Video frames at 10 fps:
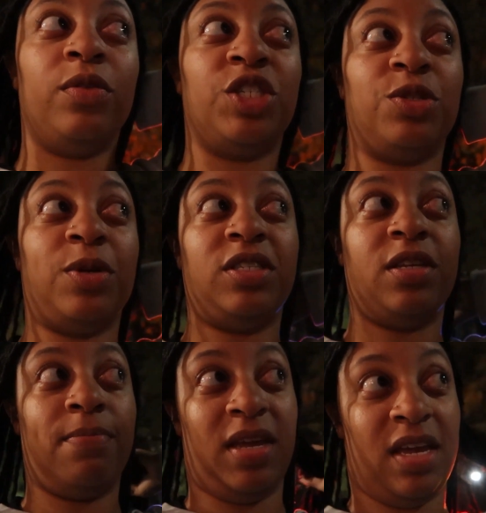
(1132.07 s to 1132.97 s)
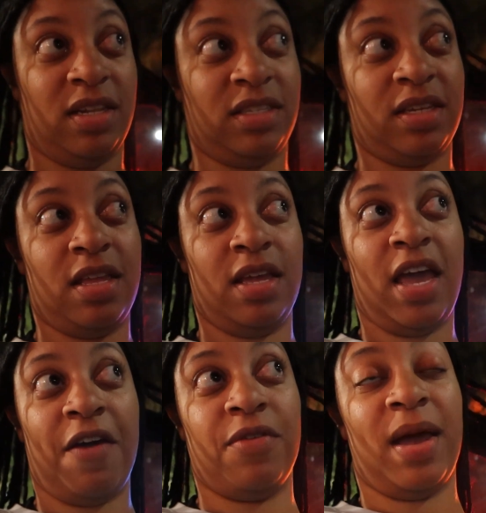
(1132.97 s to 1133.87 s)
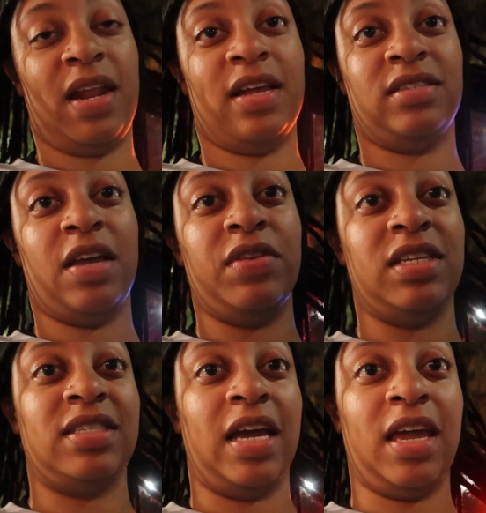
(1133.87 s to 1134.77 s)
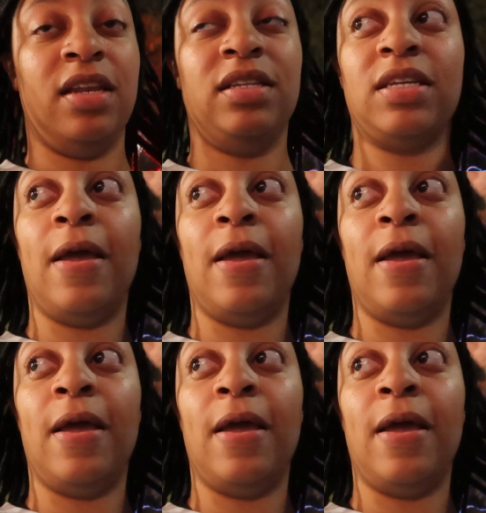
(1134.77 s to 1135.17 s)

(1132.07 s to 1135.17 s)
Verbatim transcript: she was supposed to meet everybody at 72nd,